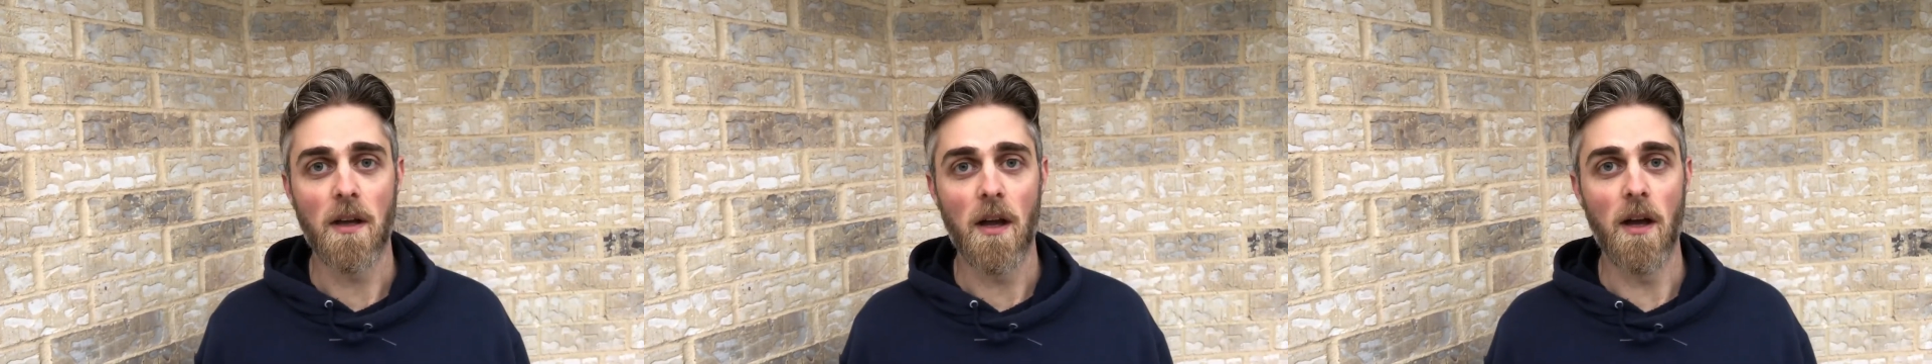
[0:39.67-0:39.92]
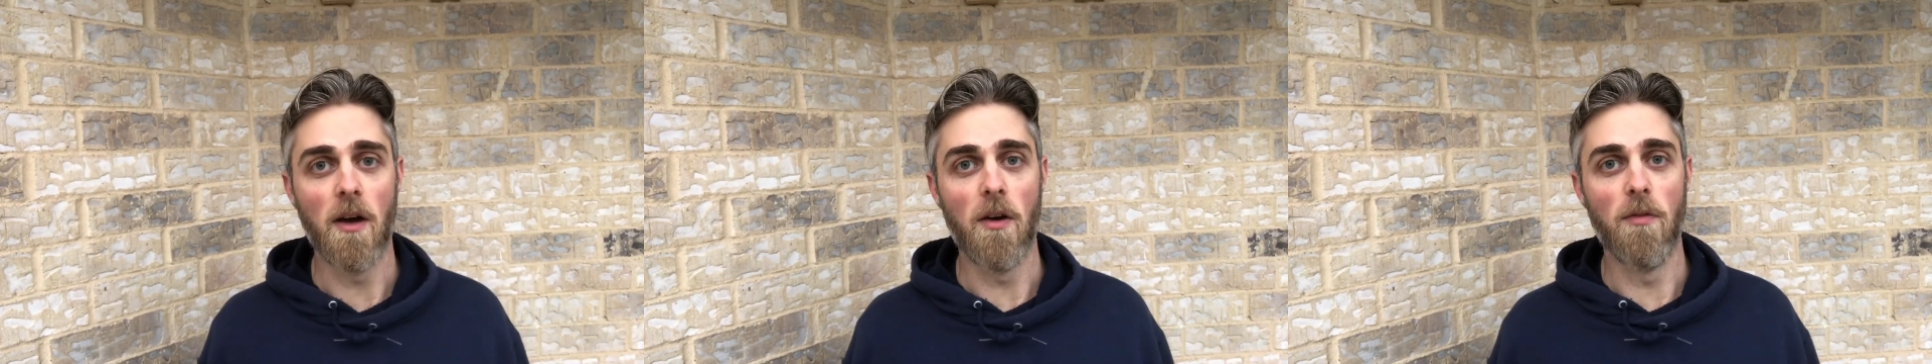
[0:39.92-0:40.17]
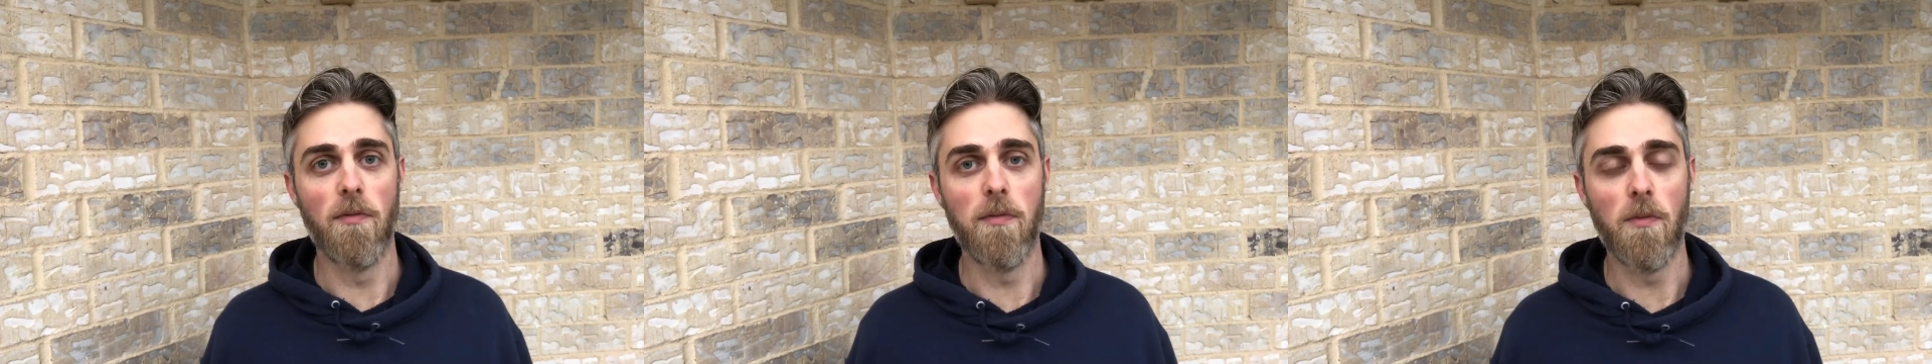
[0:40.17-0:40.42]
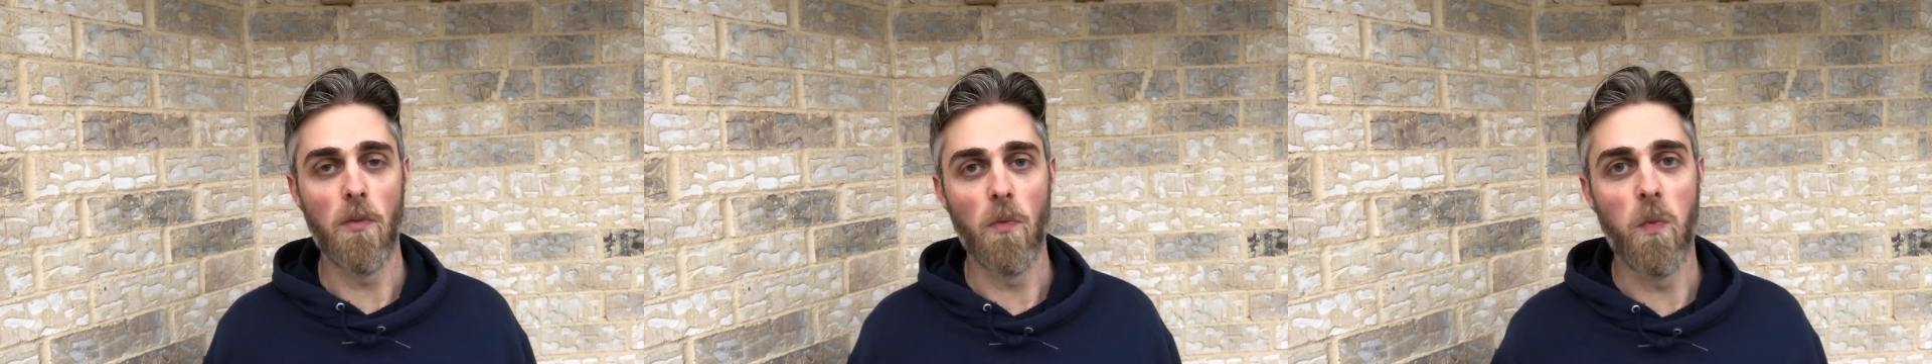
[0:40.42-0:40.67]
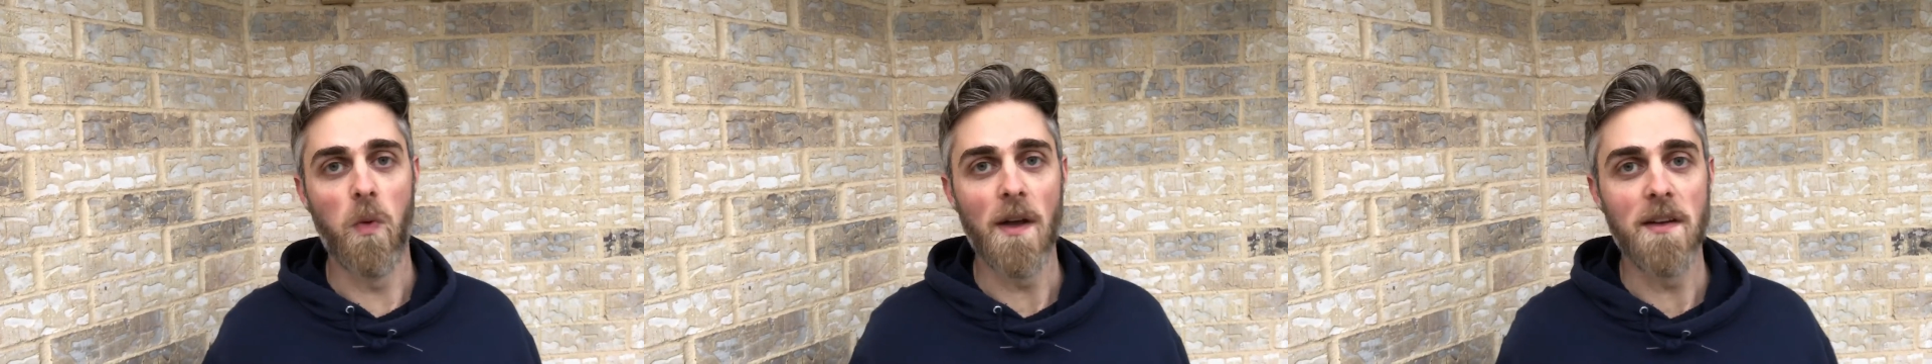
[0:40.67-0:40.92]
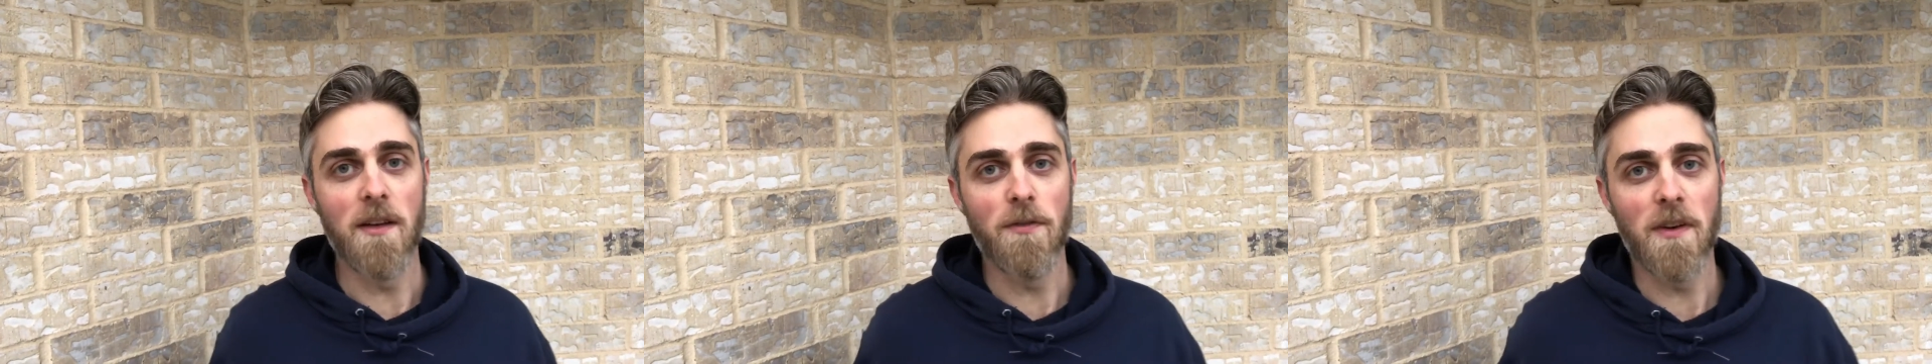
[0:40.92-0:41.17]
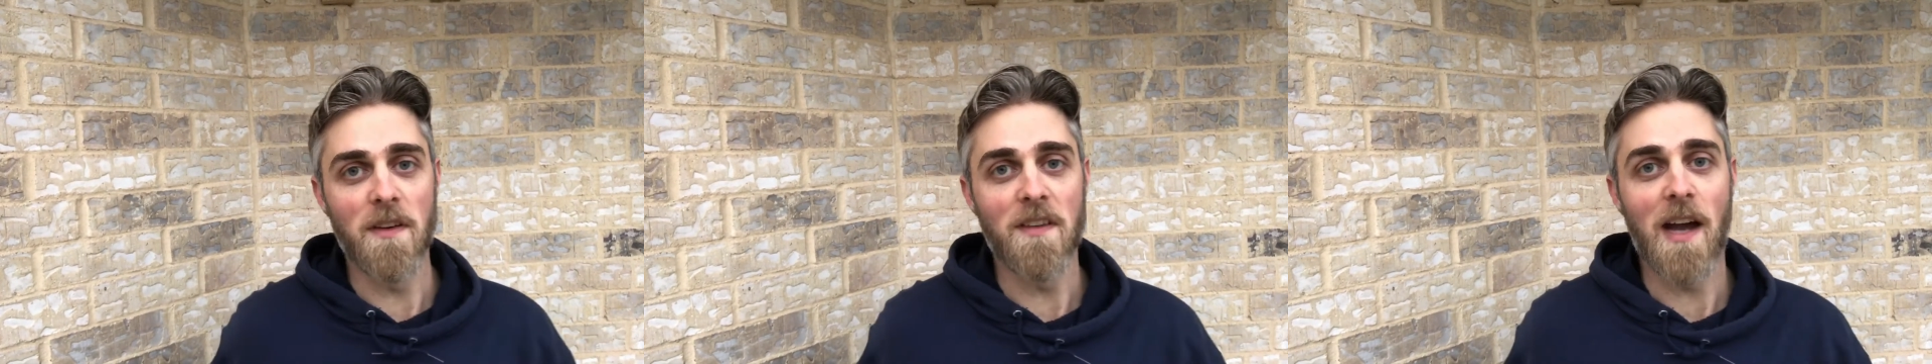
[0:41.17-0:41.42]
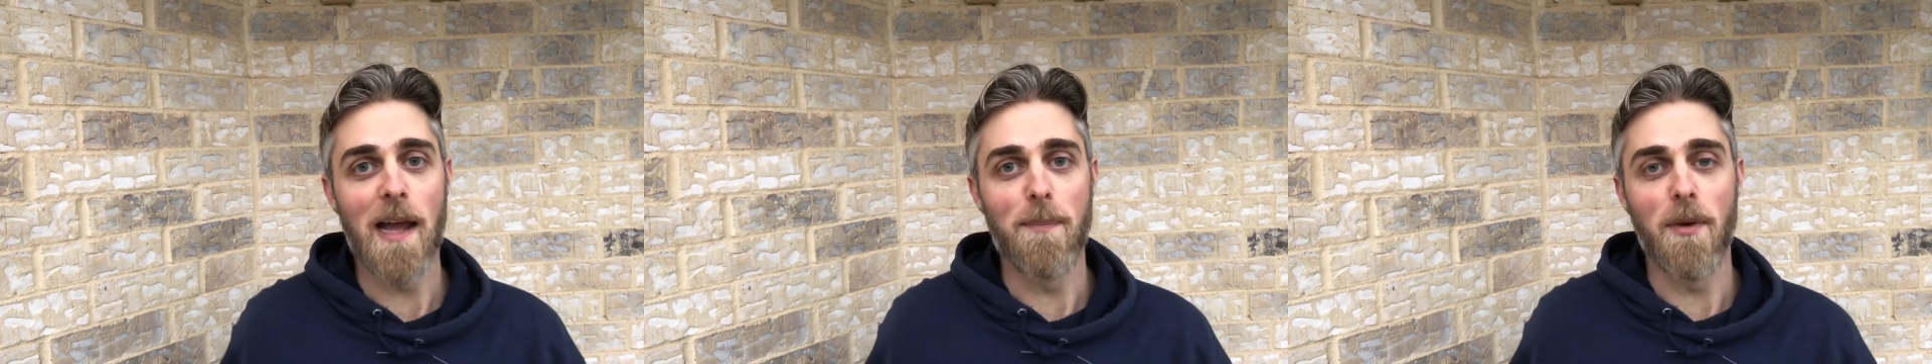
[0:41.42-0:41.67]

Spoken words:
of what different type